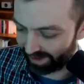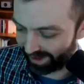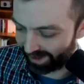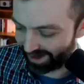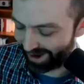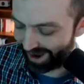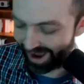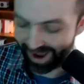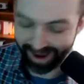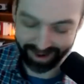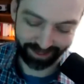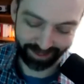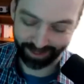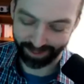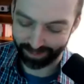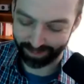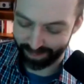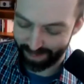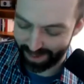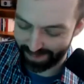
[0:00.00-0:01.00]
I asked
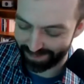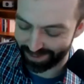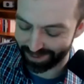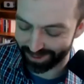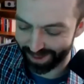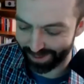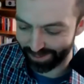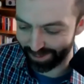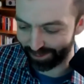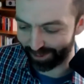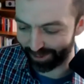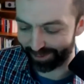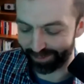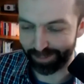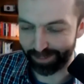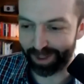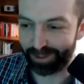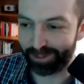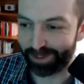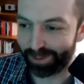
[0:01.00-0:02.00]
because my first company we ever
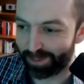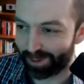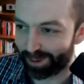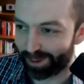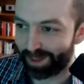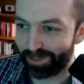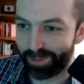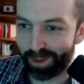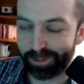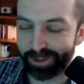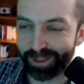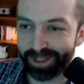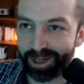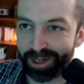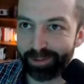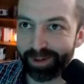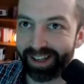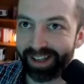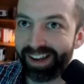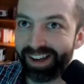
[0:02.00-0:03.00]
made was a board game publishing
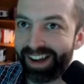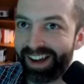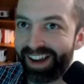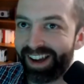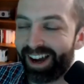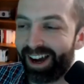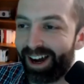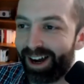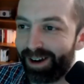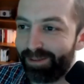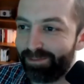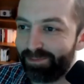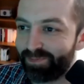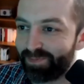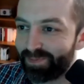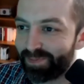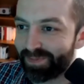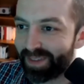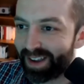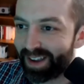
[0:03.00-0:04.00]
company.
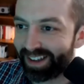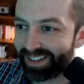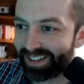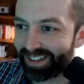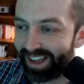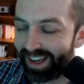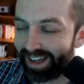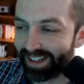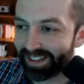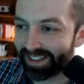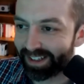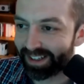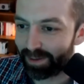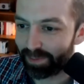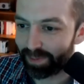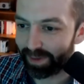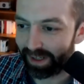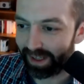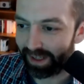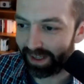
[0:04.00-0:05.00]
SaaS
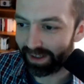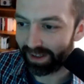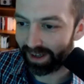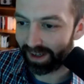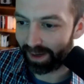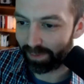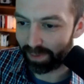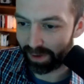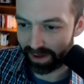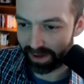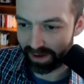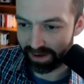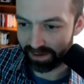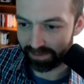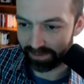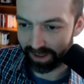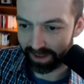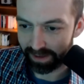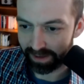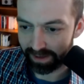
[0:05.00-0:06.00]
company I partnered
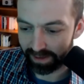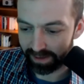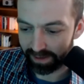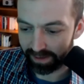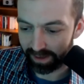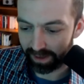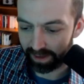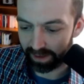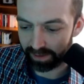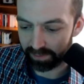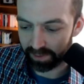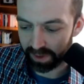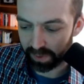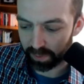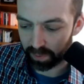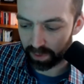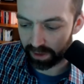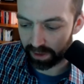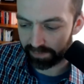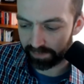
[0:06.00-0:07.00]
with. It
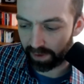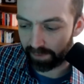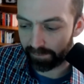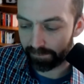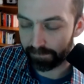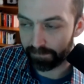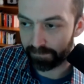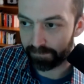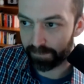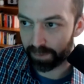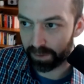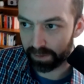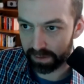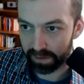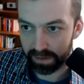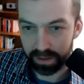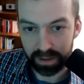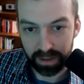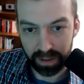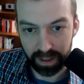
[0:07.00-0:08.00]
was one of our
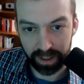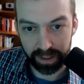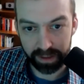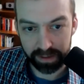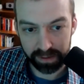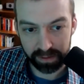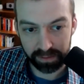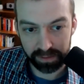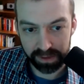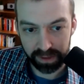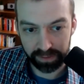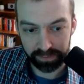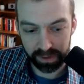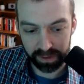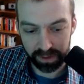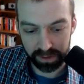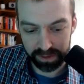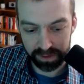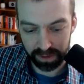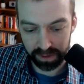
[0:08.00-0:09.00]
first clients, so
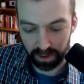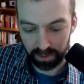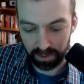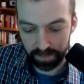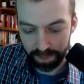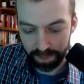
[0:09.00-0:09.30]
several years ago.